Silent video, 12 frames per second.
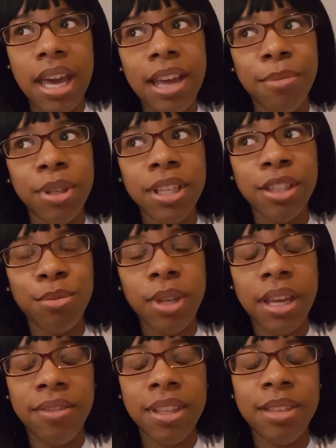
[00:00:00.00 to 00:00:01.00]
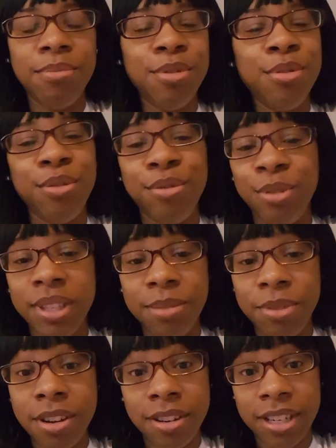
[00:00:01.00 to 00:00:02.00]
And because we have this beautiful
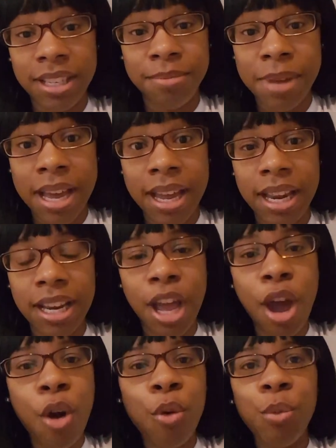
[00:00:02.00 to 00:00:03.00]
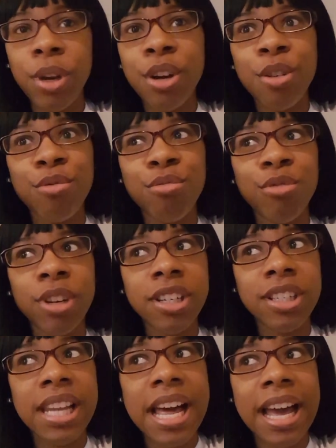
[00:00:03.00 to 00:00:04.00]
subconscious mind, we don't
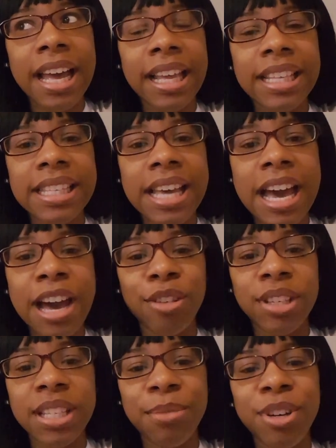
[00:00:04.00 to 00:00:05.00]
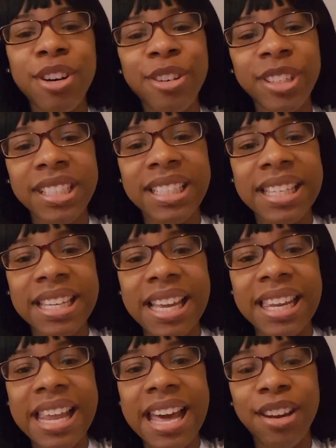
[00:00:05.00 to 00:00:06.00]
realize how subconsciously a
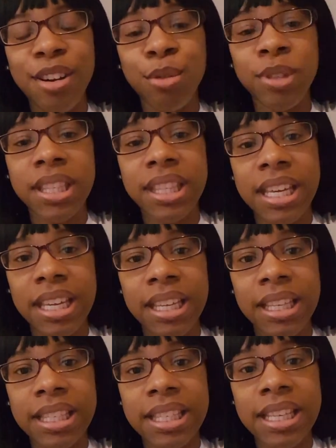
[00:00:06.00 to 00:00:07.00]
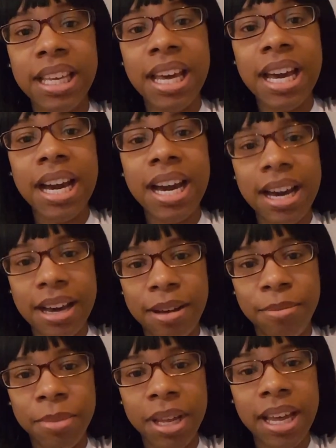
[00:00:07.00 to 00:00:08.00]
lot of those things
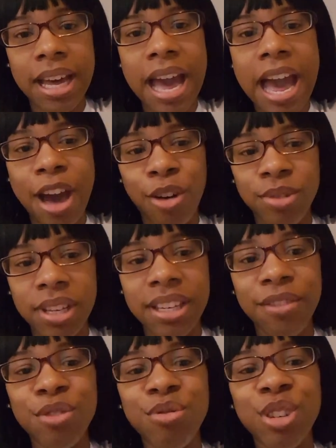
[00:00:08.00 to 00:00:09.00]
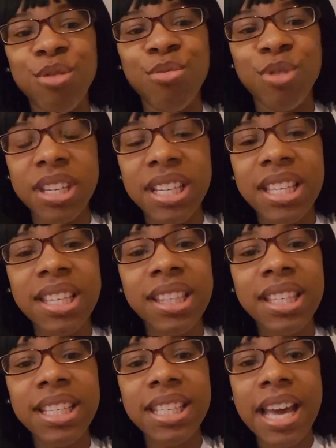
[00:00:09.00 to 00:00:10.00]
come out. And if you just really took
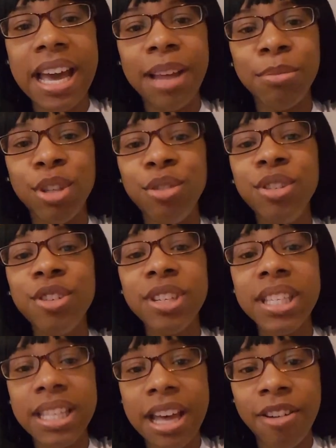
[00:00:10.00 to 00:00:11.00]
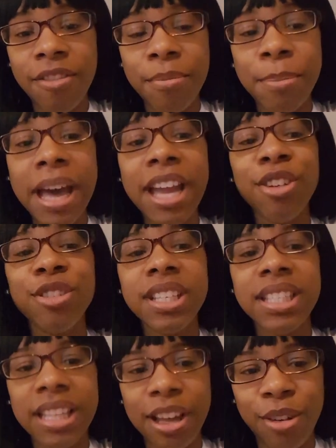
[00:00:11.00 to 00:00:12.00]
the time to yourself, by
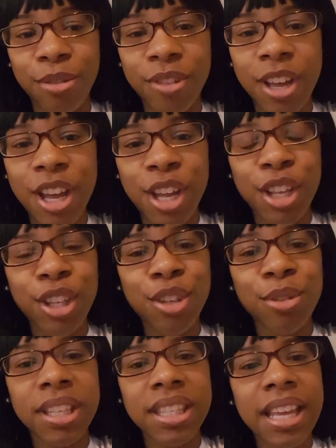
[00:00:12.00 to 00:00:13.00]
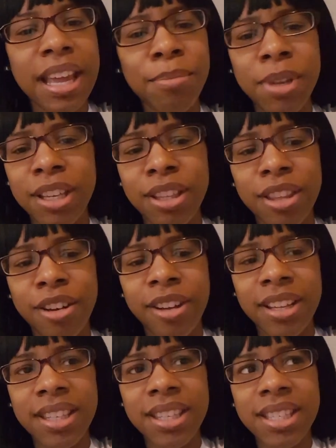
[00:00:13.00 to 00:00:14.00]
yourself, to examine your
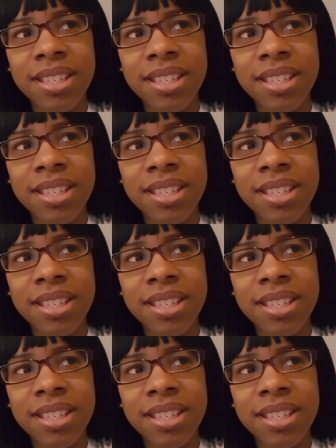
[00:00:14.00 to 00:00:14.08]
thoughts,